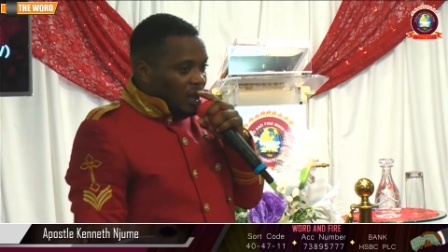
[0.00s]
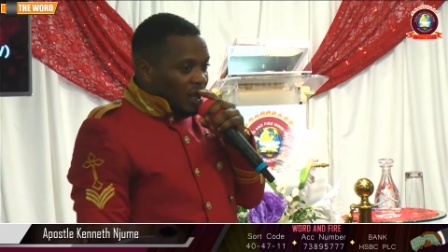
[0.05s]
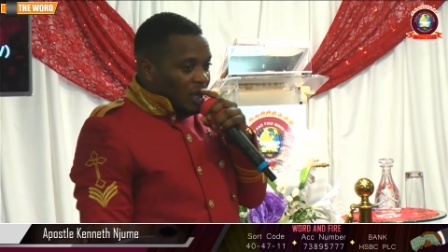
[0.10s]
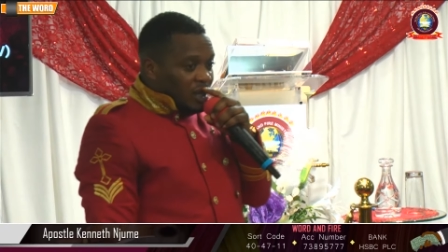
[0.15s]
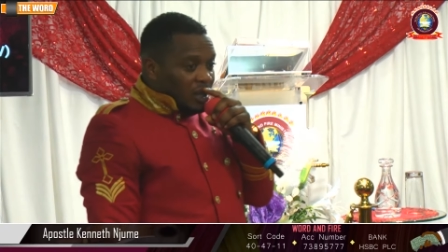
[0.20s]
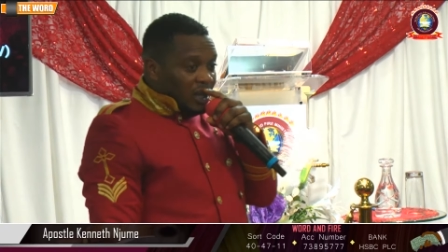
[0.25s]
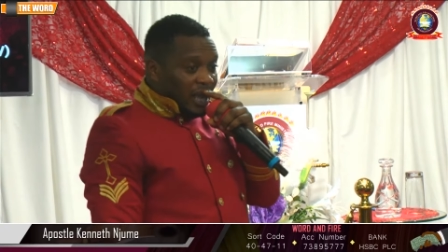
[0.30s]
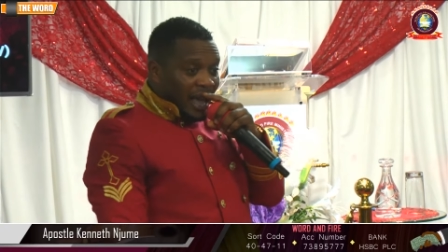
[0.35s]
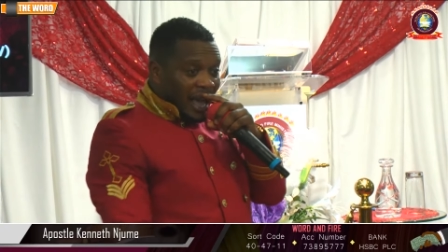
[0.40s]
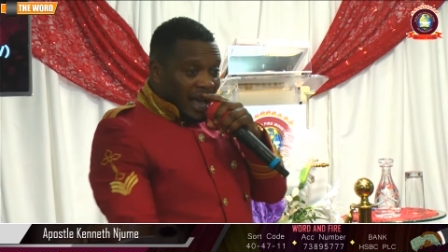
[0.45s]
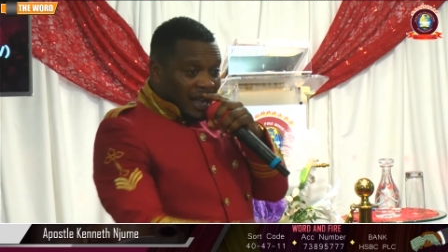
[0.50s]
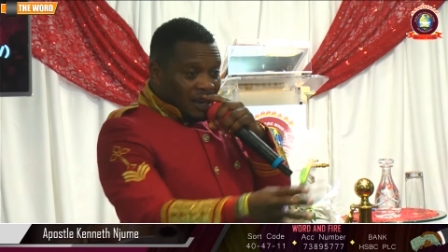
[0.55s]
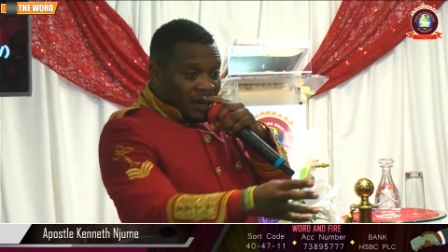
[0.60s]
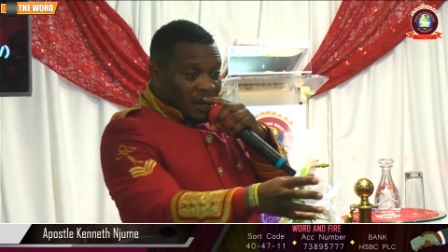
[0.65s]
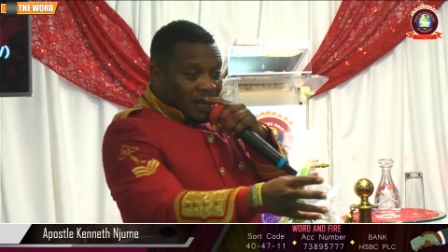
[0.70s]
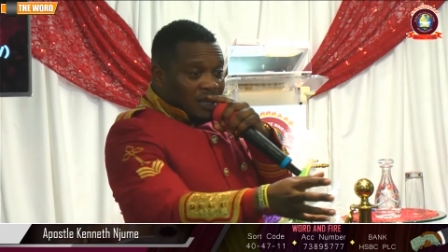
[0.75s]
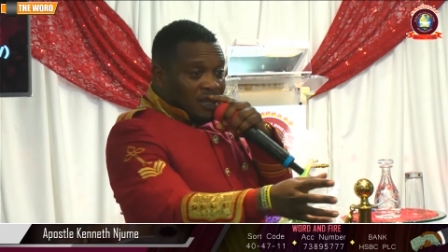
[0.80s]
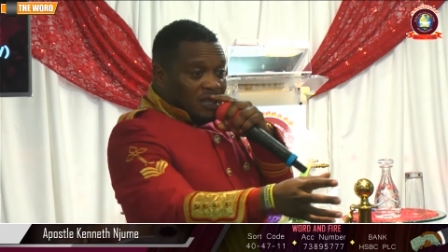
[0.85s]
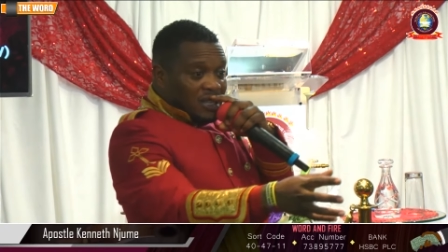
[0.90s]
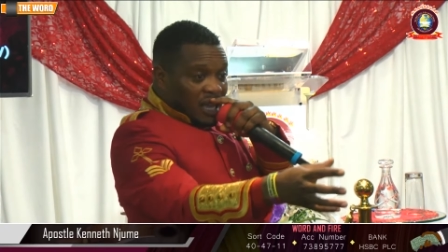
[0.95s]
the ant
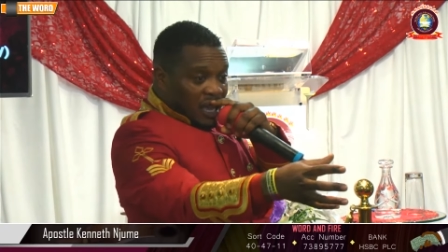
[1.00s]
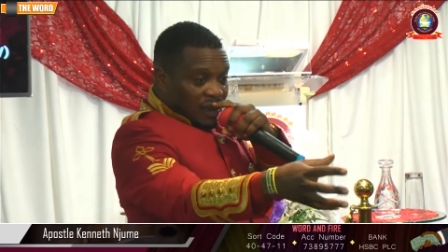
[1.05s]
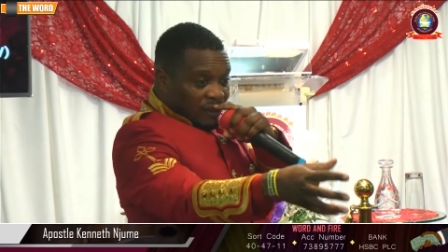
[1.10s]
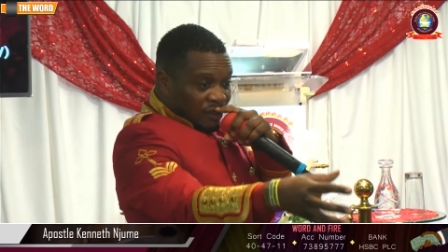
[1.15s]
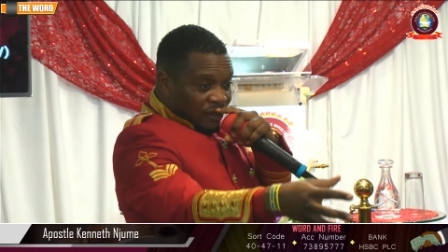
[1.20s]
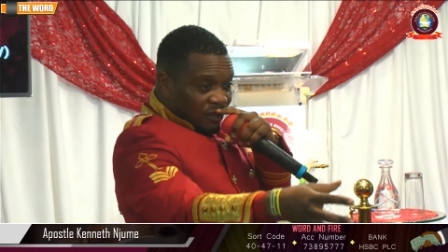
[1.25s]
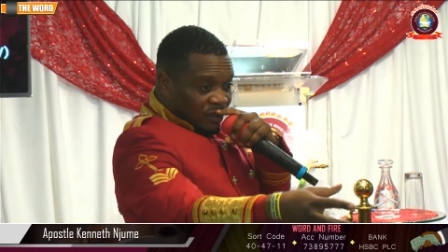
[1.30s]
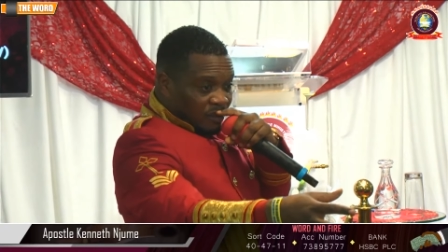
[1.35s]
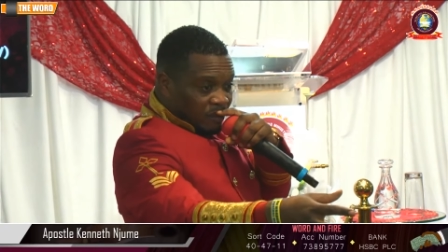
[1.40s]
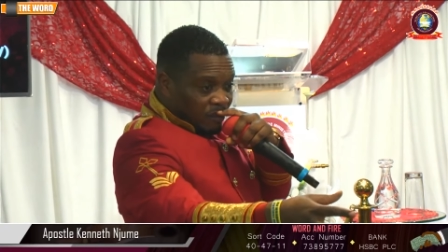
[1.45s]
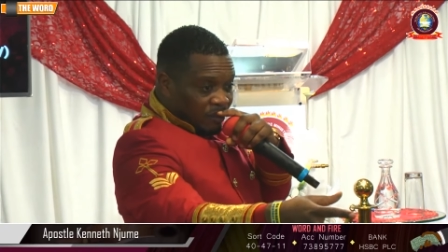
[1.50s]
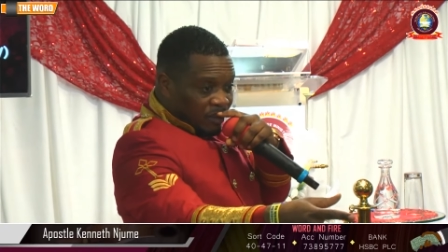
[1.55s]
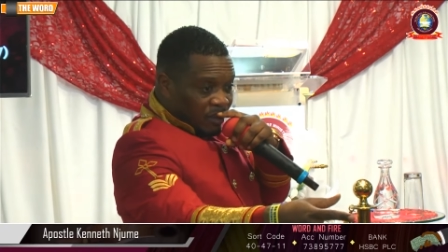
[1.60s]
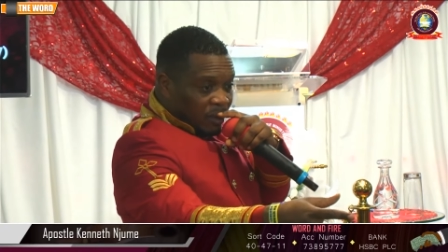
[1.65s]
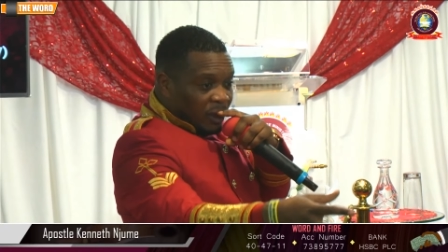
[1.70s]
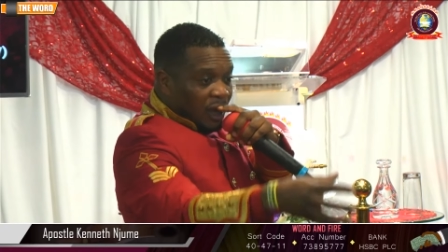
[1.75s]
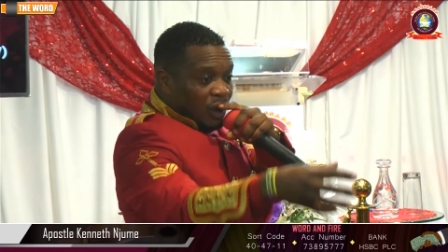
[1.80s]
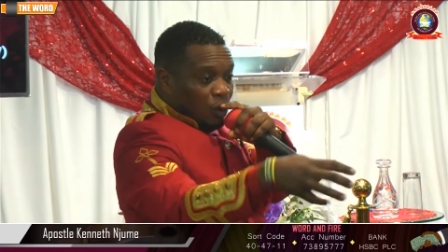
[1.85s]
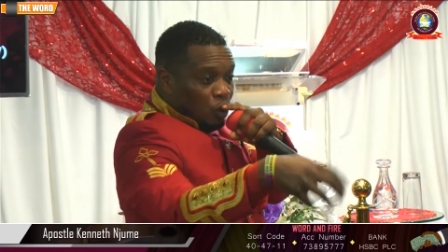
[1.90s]
saves in